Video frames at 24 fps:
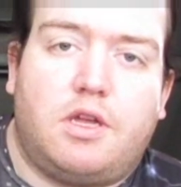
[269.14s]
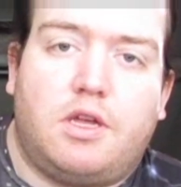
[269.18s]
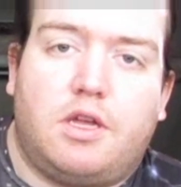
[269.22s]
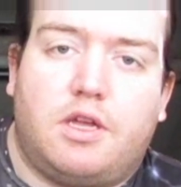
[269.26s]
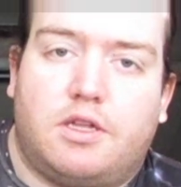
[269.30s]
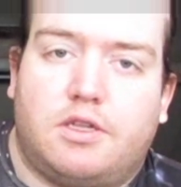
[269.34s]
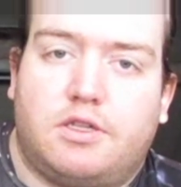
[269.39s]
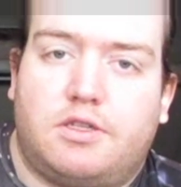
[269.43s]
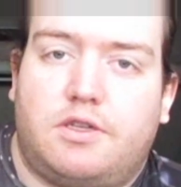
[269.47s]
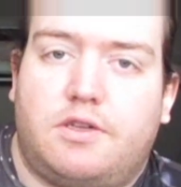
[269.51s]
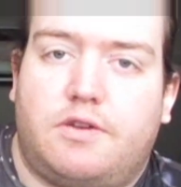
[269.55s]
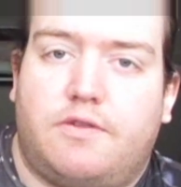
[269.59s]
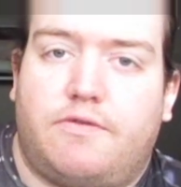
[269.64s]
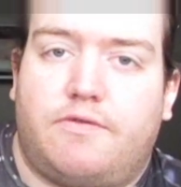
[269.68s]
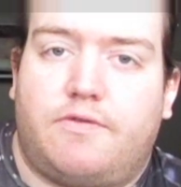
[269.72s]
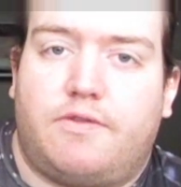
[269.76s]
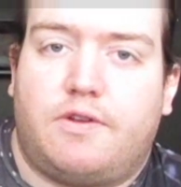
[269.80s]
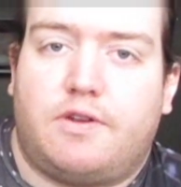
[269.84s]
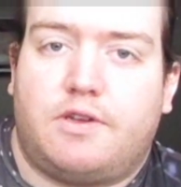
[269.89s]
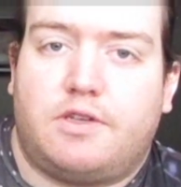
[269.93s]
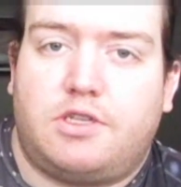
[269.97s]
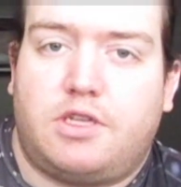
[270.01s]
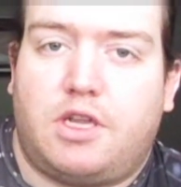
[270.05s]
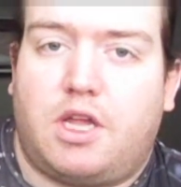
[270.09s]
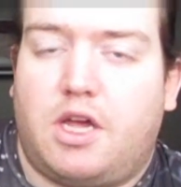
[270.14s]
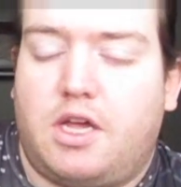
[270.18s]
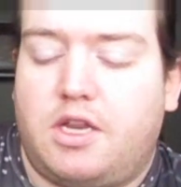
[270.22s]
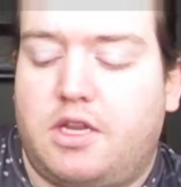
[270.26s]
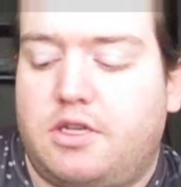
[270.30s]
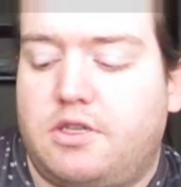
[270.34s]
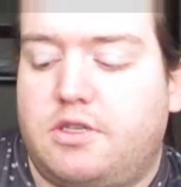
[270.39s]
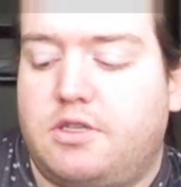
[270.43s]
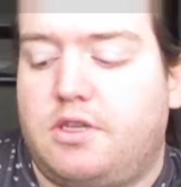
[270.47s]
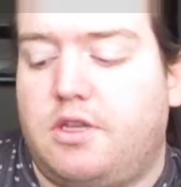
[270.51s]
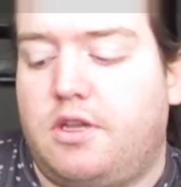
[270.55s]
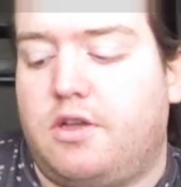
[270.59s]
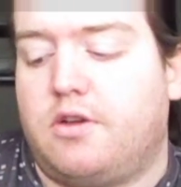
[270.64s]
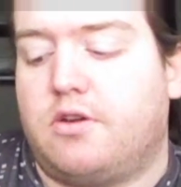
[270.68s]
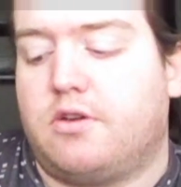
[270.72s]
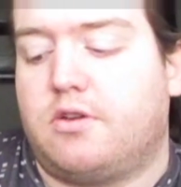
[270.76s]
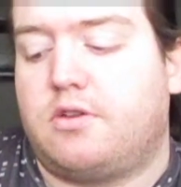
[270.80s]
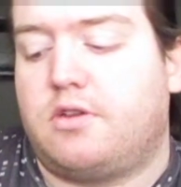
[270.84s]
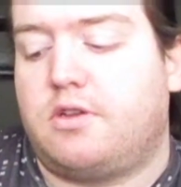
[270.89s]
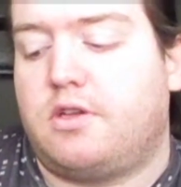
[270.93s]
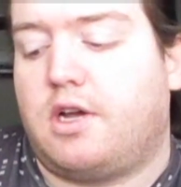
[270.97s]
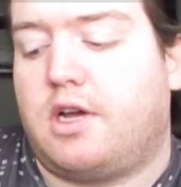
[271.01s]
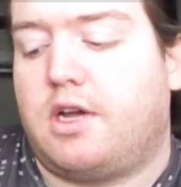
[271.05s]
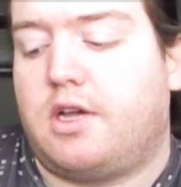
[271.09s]
Instead of sliders, you've
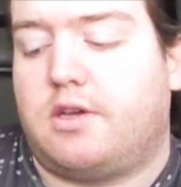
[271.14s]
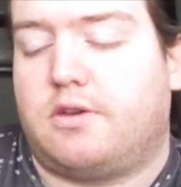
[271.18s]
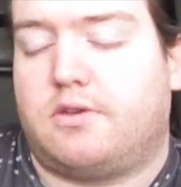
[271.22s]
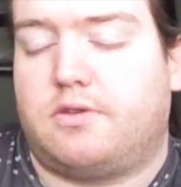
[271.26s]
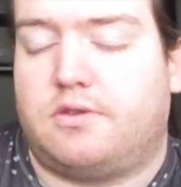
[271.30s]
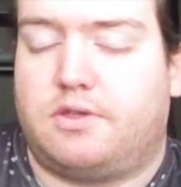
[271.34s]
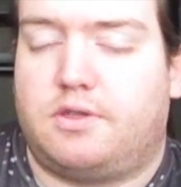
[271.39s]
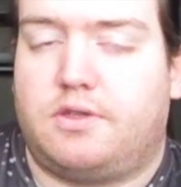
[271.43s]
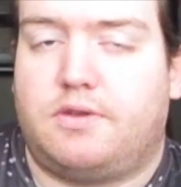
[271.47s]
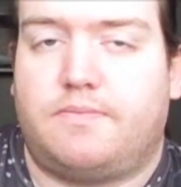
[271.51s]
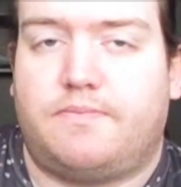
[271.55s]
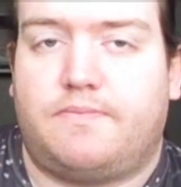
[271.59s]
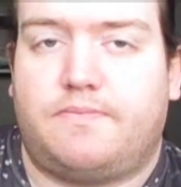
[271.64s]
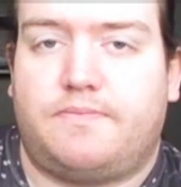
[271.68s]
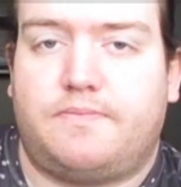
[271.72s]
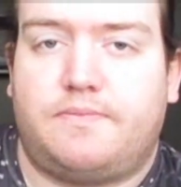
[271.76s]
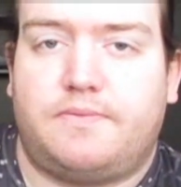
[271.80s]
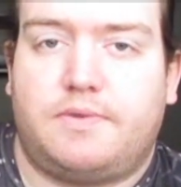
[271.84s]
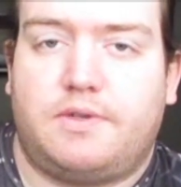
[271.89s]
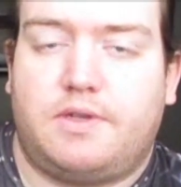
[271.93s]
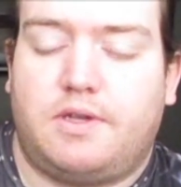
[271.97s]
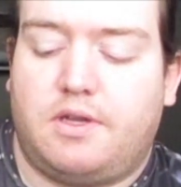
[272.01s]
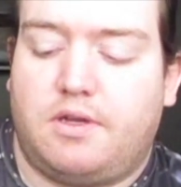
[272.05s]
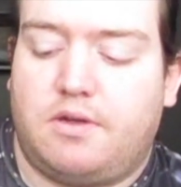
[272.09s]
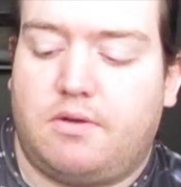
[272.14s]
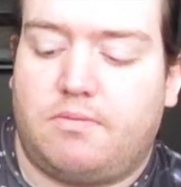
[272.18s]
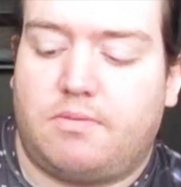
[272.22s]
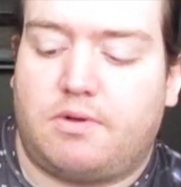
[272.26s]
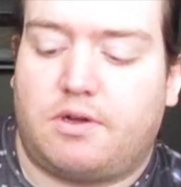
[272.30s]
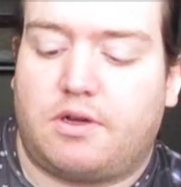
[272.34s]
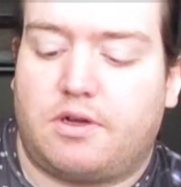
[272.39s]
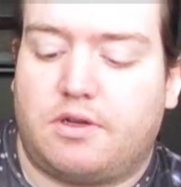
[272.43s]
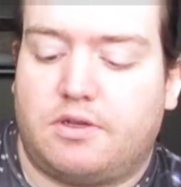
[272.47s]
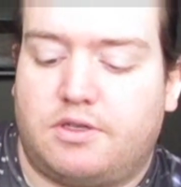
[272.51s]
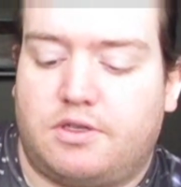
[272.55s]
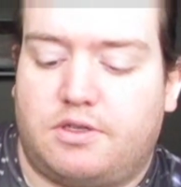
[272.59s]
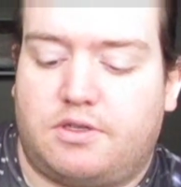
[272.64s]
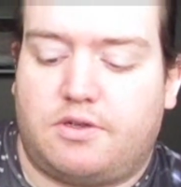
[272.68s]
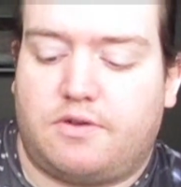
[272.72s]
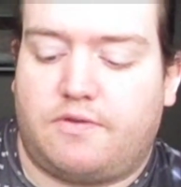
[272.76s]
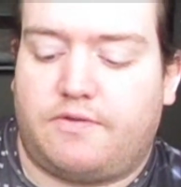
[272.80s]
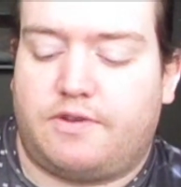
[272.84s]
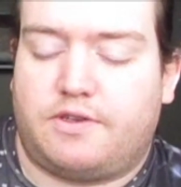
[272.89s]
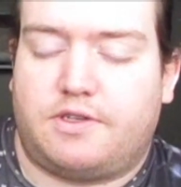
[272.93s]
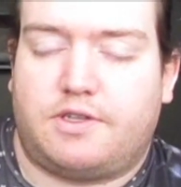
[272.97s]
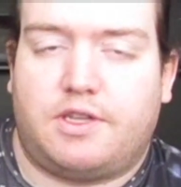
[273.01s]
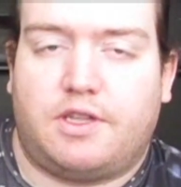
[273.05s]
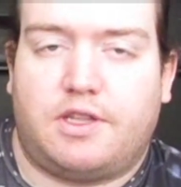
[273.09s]
got dials, because it's
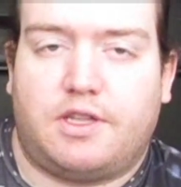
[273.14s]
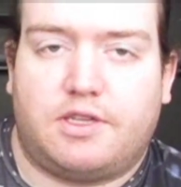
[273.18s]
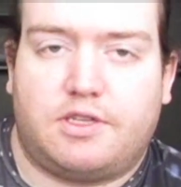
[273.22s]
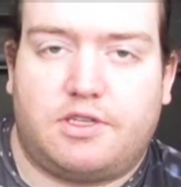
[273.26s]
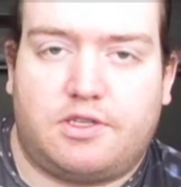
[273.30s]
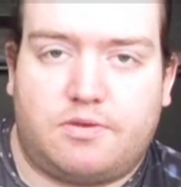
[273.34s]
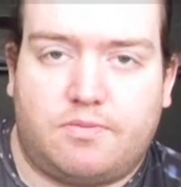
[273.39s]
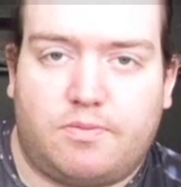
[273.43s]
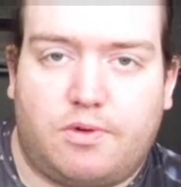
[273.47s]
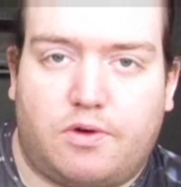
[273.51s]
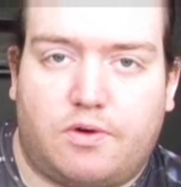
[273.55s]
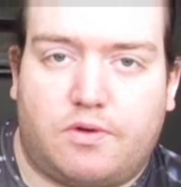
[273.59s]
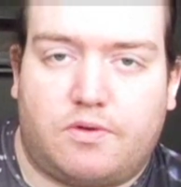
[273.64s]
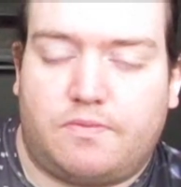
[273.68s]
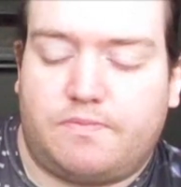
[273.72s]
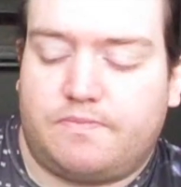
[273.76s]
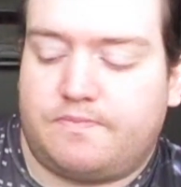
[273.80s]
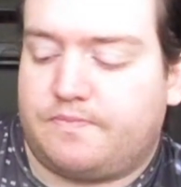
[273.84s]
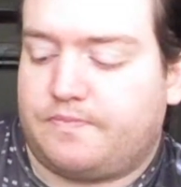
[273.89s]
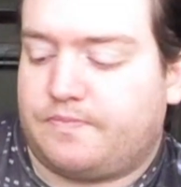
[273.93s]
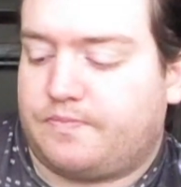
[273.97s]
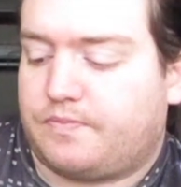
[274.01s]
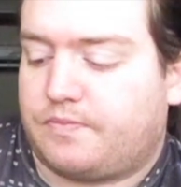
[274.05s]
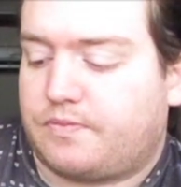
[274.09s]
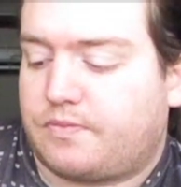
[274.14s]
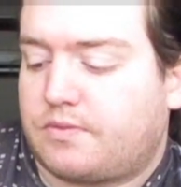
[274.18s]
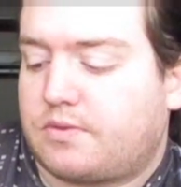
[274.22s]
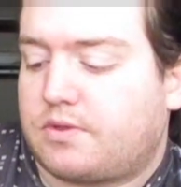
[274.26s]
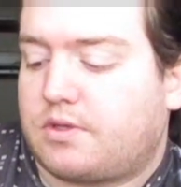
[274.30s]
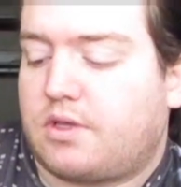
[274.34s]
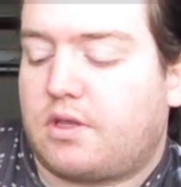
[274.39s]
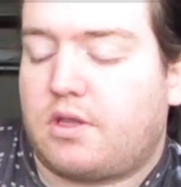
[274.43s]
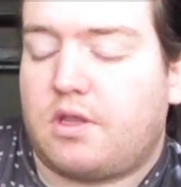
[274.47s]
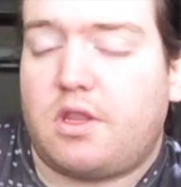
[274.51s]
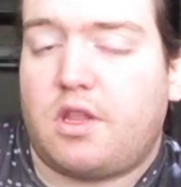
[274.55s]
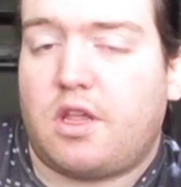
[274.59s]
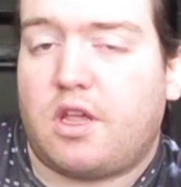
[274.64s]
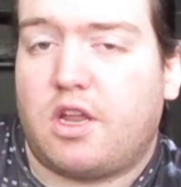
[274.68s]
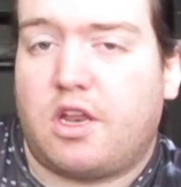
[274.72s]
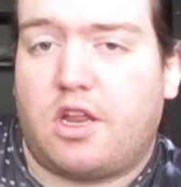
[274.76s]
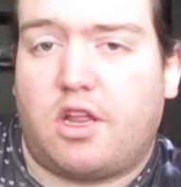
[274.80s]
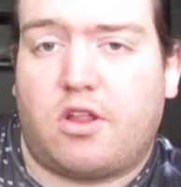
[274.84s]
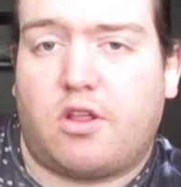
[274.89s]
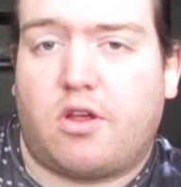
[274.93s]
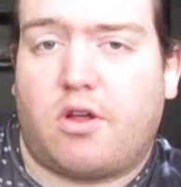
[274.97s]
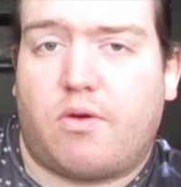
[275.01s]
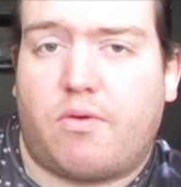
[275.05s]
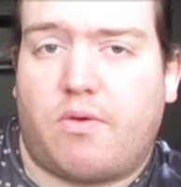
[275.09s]
obviously this small. You
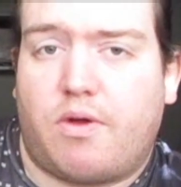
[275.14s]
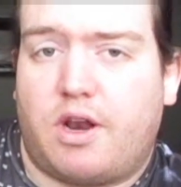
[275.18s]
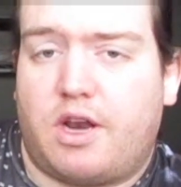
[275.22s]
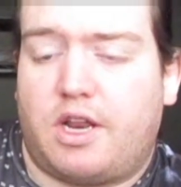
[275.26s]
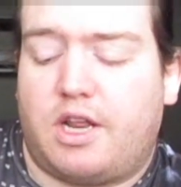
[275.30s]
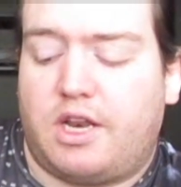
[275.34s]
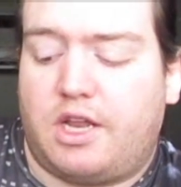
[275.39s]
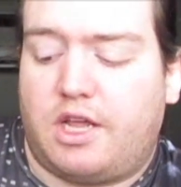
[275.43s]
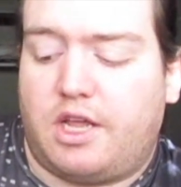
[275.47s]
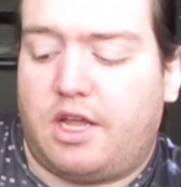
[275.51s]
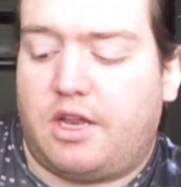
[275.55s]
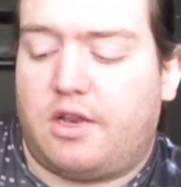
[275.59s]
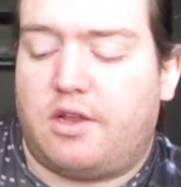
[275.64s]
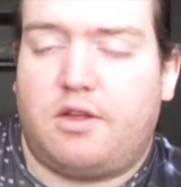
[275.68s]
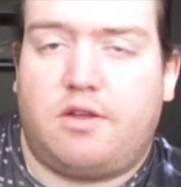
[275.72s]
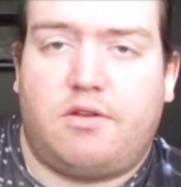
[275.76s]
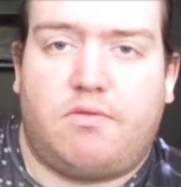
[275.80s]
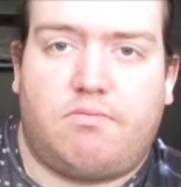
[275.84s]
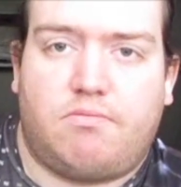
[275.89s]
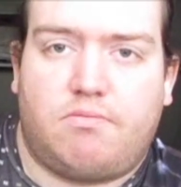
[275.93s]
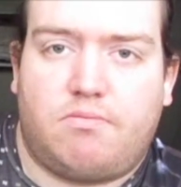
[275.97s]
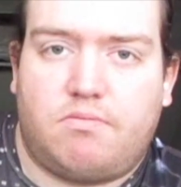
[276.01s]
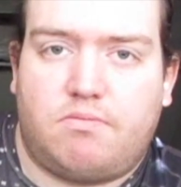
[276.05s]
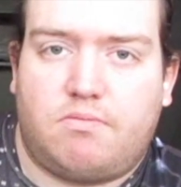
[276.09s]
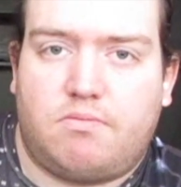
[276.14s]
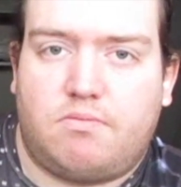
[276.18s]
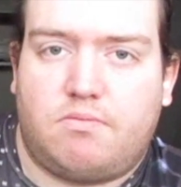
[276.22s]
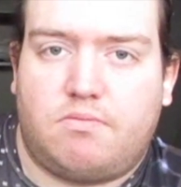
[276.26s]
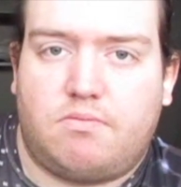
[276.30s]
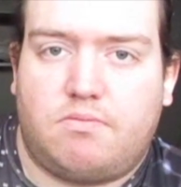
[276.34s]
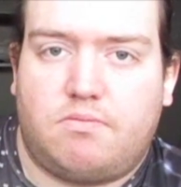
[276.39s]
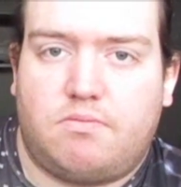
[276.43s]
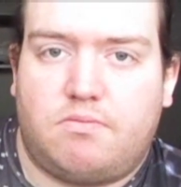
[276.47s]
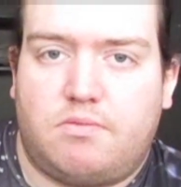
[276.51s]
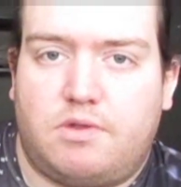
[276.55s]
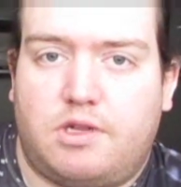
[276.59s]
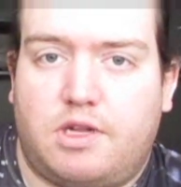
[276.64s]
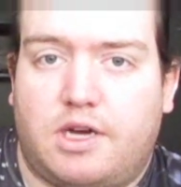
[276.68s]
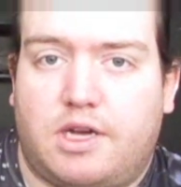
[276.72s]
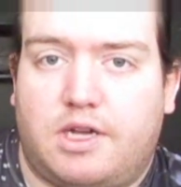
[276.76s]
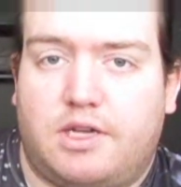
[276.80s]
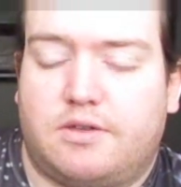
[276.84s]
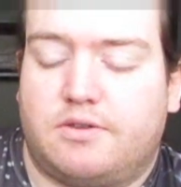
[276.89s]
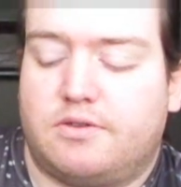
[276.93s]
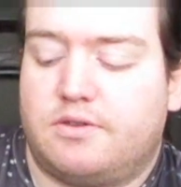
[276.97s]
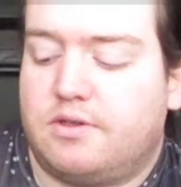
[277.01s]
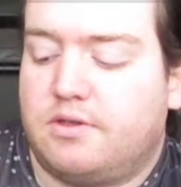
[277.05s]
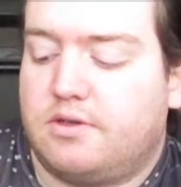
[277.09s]
don't really need
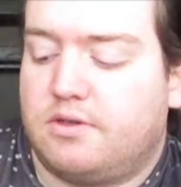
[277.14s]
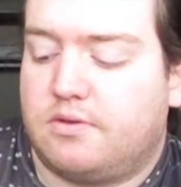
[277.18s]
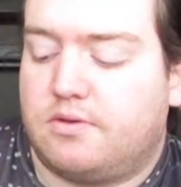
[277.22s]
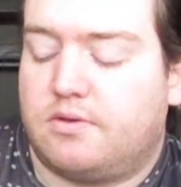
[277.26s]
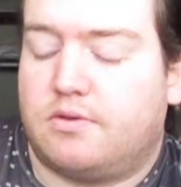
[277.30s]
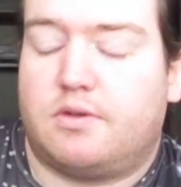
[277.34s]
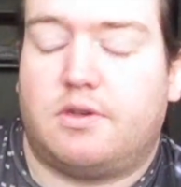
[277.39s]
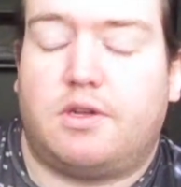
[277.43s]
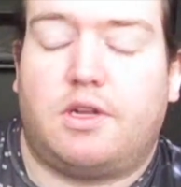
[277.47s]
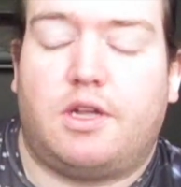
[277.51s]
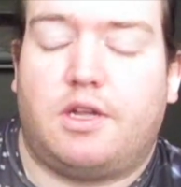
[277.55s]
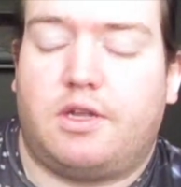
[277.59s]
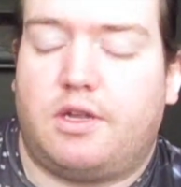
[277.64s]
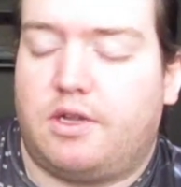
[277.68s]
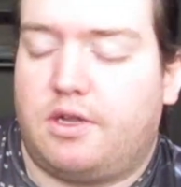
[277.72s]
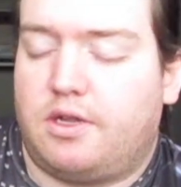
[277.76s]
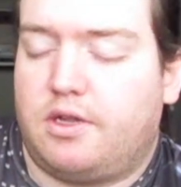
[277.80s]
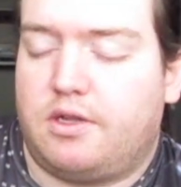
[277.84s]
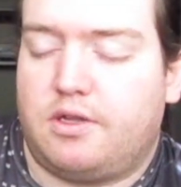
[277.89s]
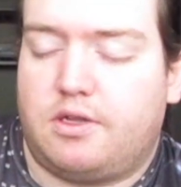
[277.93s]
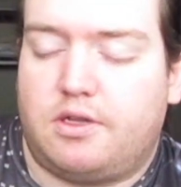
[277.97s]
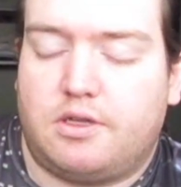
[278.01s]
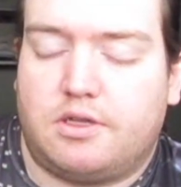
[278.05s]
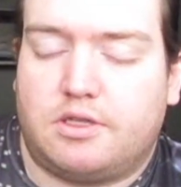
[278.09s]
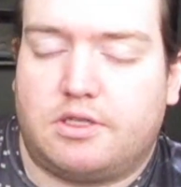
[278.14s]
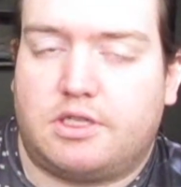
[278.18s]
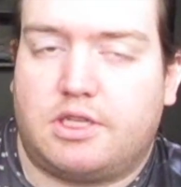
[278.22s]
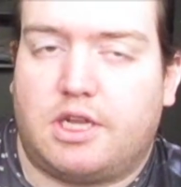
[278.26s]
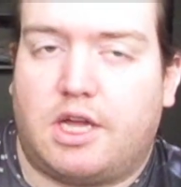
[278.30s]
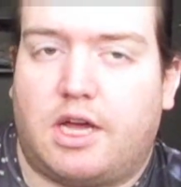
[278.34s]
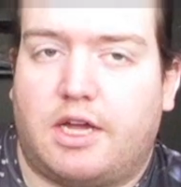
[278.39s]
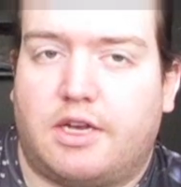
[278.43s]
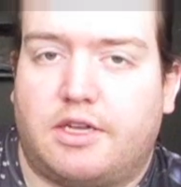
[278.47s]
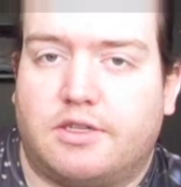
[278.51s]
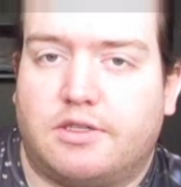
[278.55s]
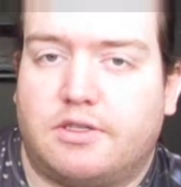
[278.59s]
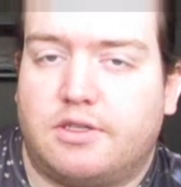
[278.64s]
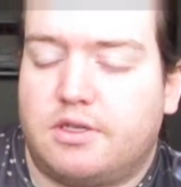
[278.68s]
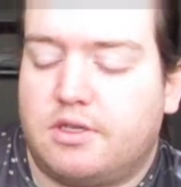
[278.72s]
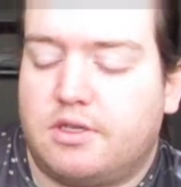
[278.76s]
dials or need sliders.